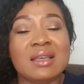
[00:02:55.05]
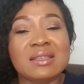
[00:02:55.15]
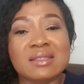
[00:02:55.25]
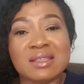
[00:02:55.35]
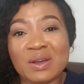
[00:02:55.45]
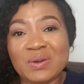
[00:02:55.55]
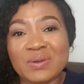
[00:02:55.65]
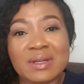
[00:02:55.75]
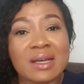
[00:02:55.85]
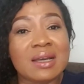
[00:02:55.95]

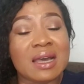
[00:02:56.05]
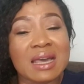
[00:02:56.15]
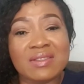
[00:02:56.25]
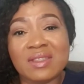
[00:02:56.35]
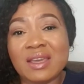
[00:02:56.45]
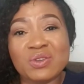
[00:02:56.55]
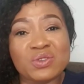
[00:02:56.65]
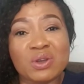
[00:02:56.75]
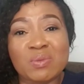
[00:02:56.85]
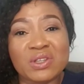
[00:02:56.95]
So, I thank you
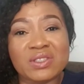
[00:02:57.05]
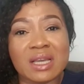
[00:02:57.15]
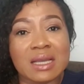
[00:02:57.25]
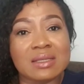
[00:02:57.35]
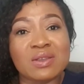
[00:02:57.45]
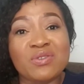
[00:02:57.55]
so much, guys.